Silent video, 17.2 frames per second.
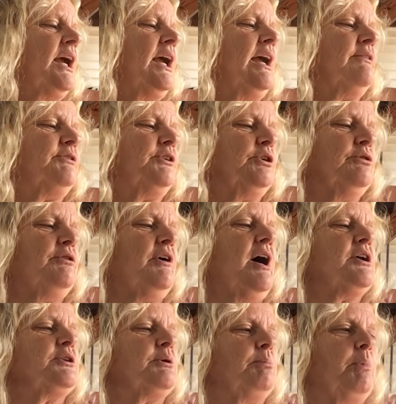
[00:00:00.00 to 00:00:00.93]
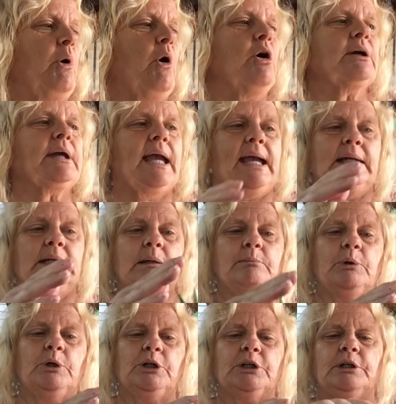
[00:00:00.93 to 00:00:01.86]
If you follow the ball canning
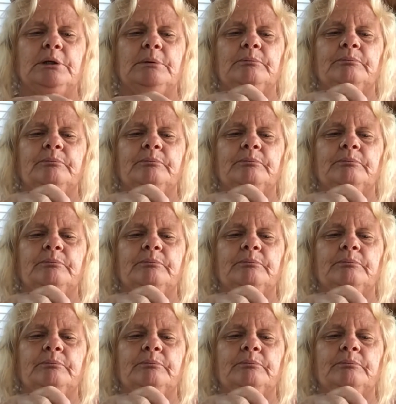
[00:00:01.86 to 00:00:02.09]
book,